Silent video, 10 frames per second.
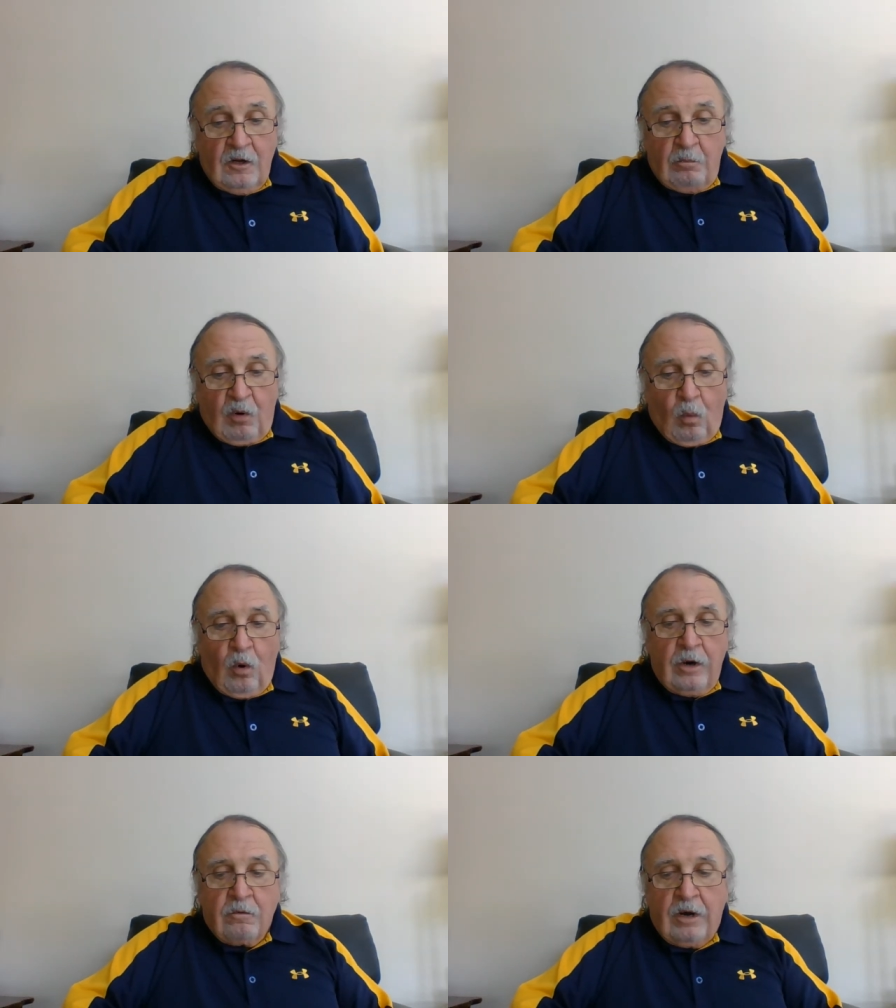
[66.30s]
But
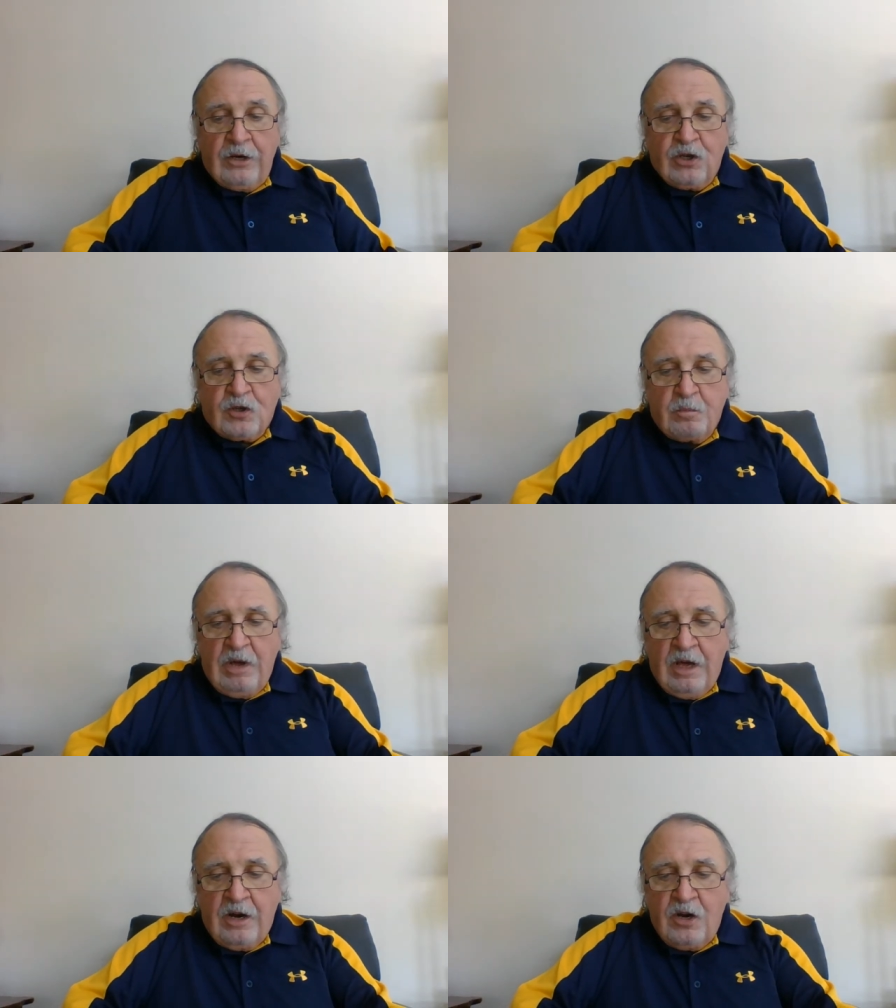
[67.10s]
one righteous
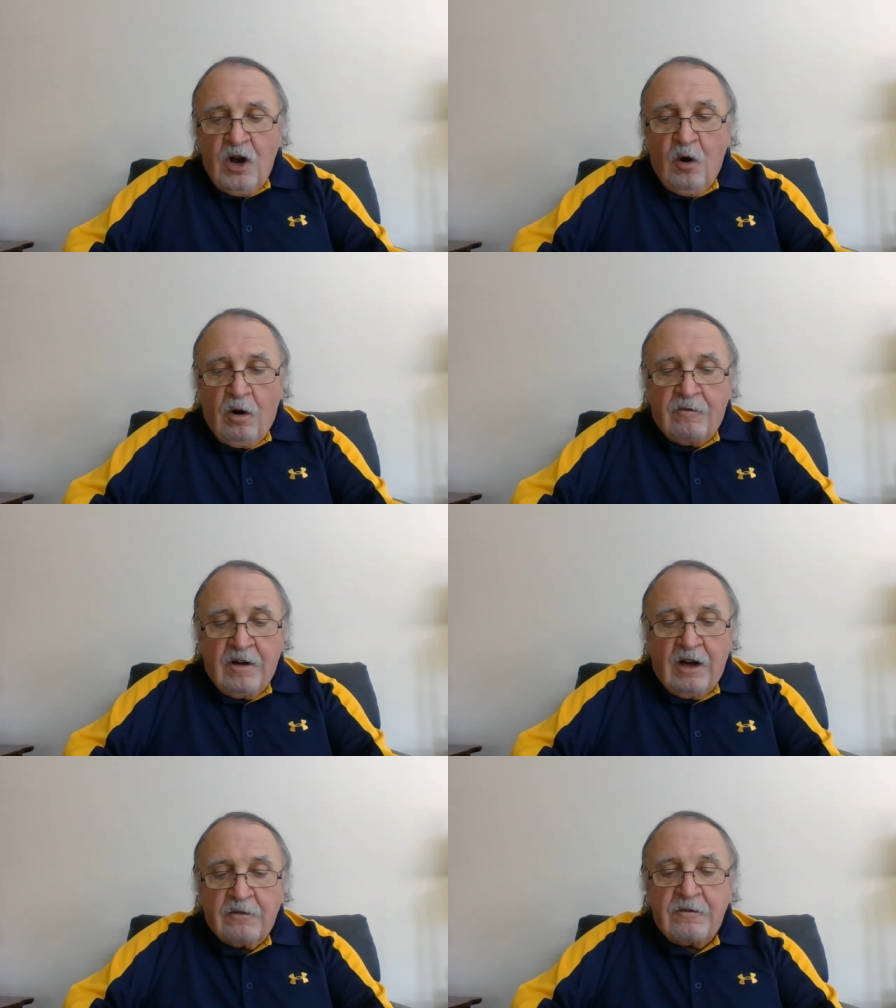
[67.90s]
man, Noah,
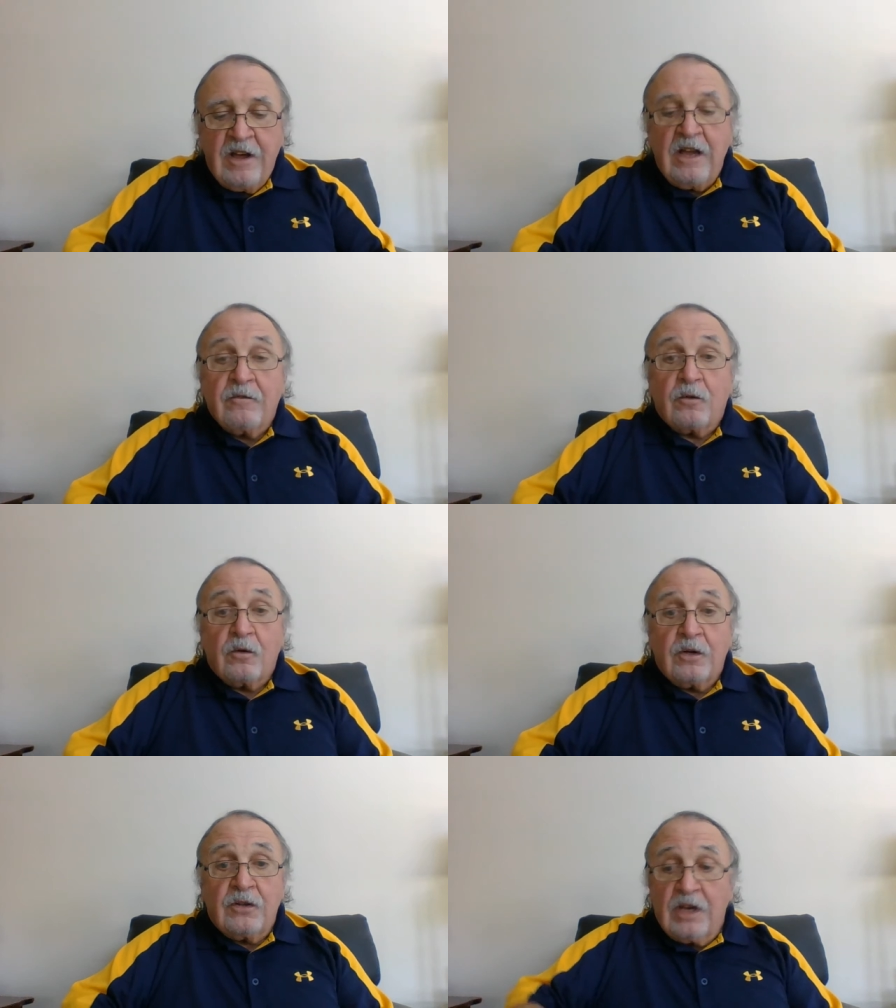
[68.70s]
found
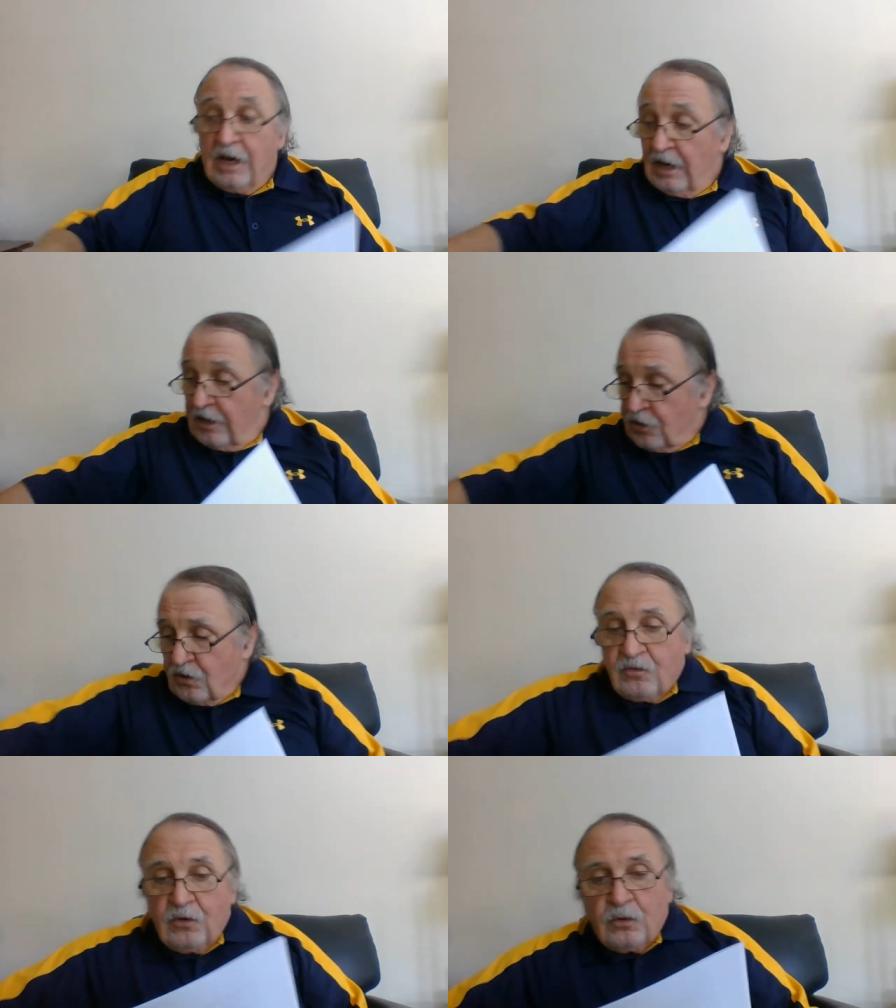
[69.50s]
favor in the eyes
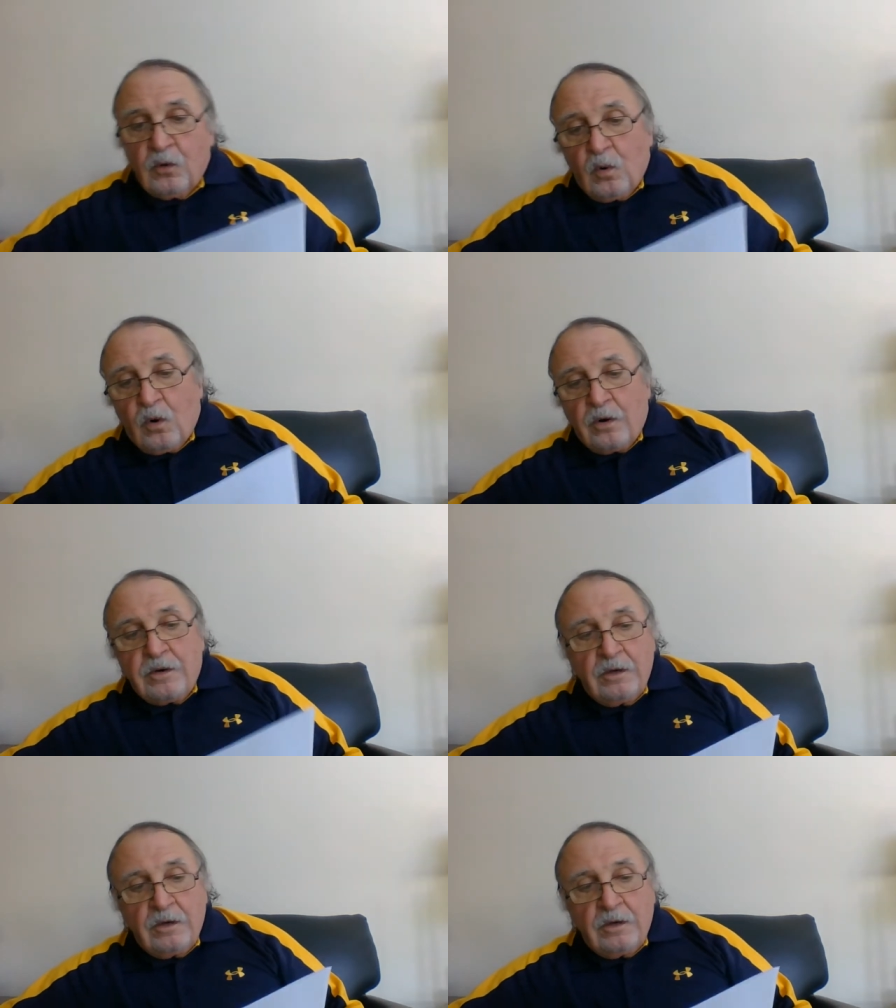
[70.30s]
of the Lord.